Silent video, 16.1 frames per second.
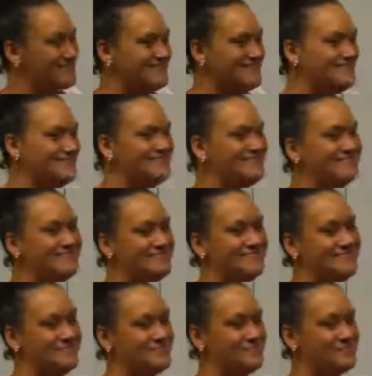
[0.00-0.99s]

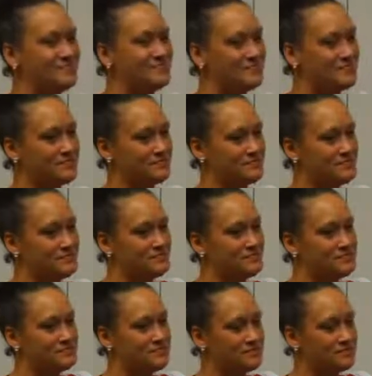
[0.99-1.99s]

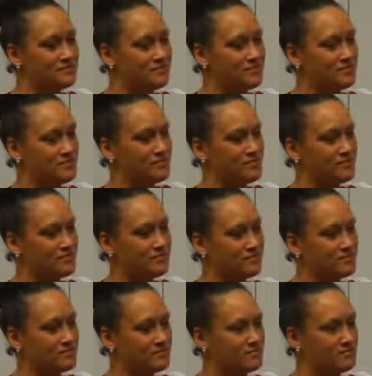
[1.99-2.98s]

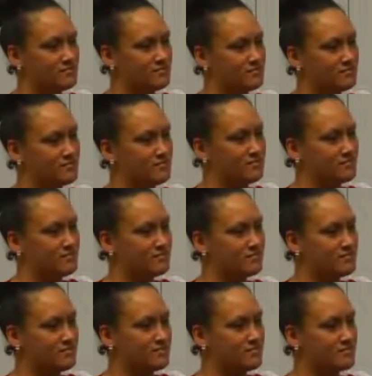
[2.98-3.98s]

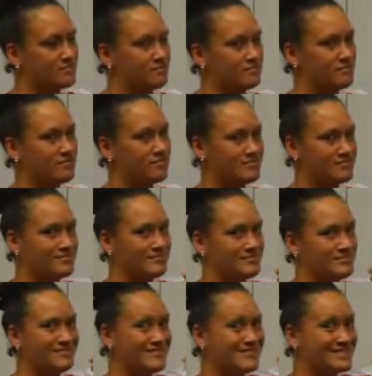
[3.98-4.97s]
[no speech]